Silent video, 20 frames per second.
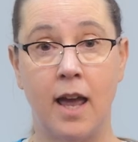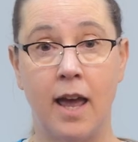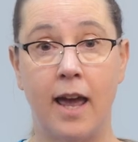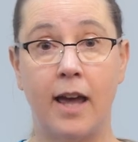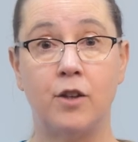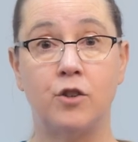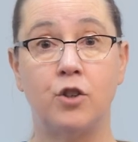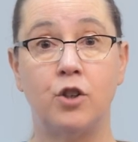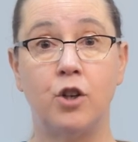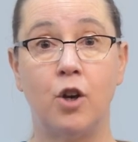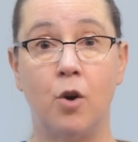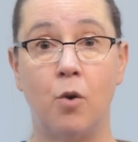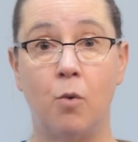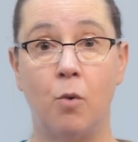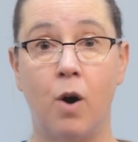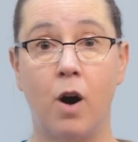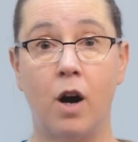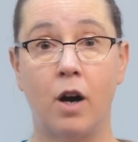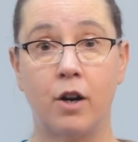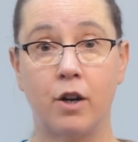As you know,
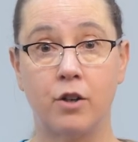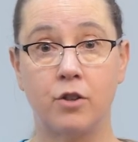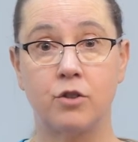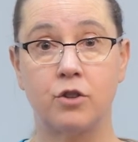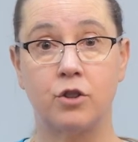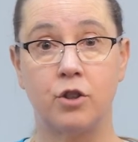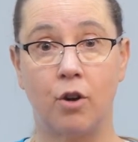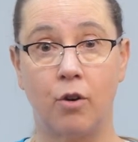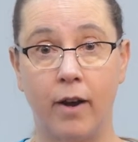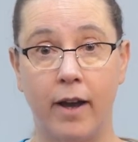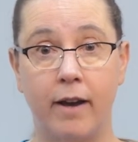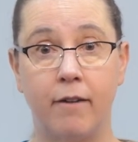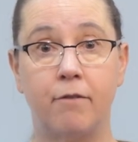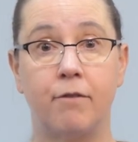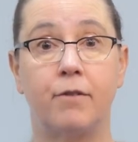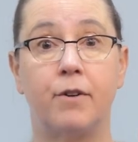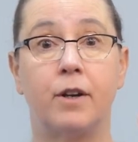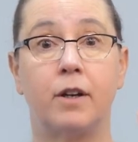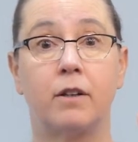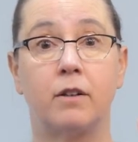walkers don't have
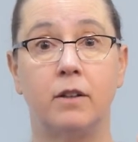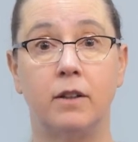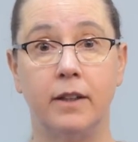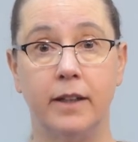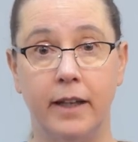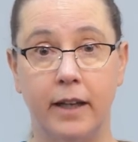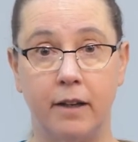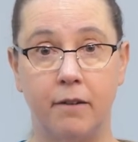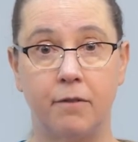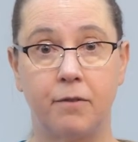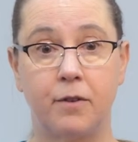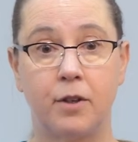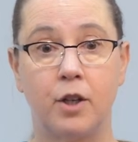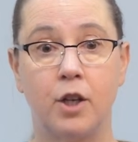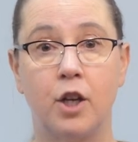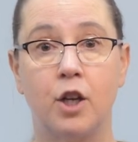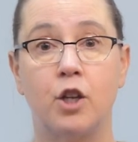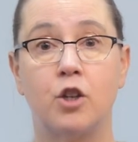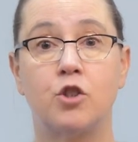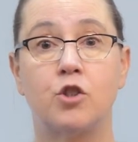vertical lift,
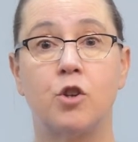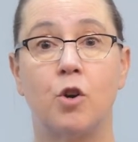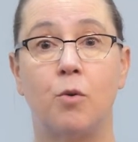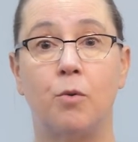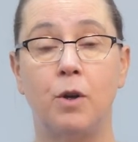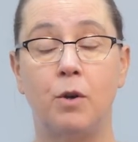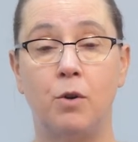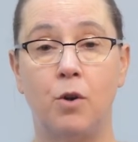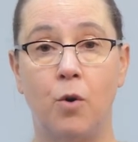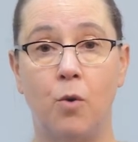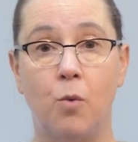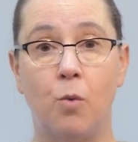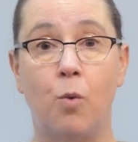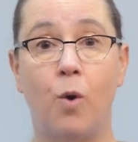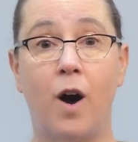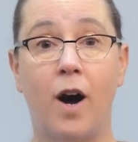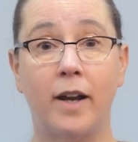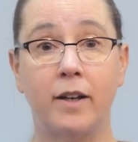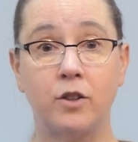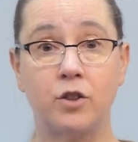so we don't
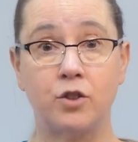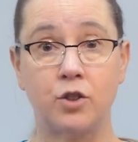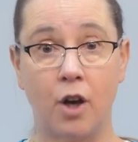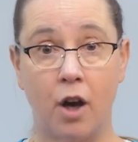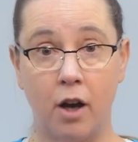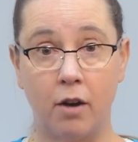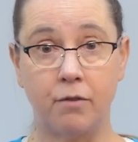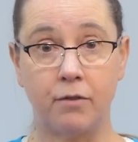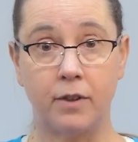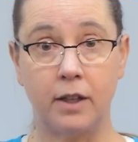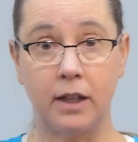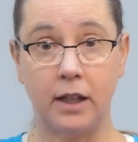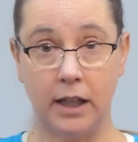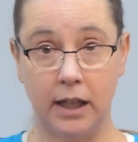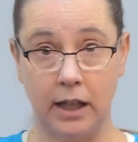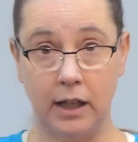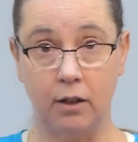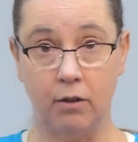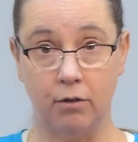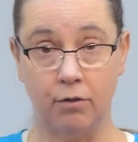want a soft
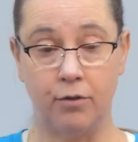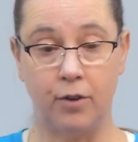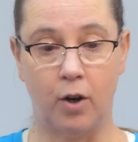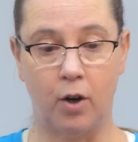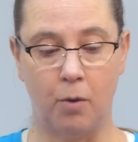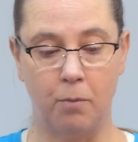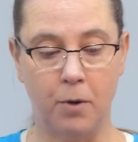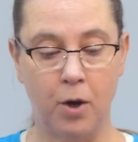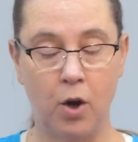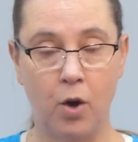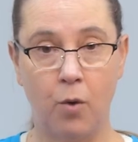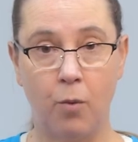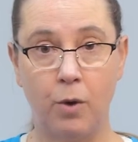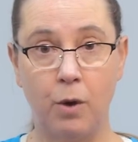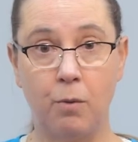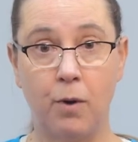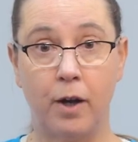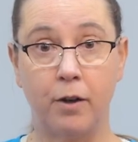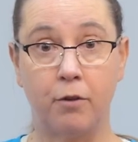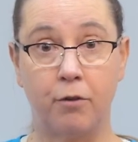heel foam.
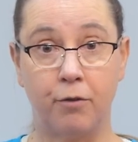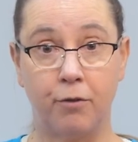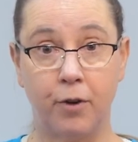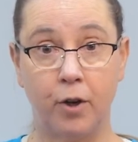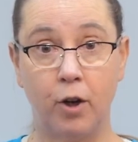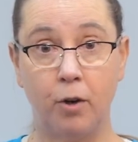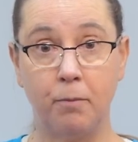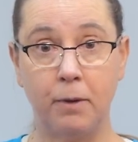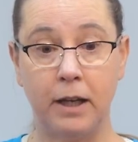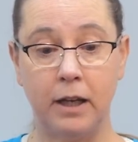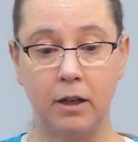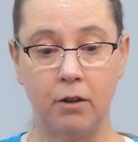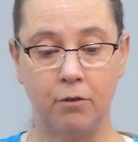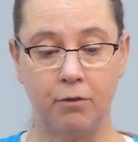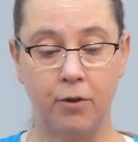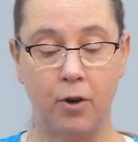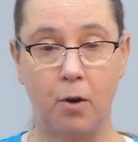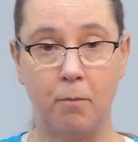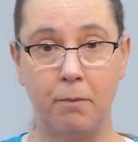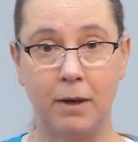We want a firm heel foam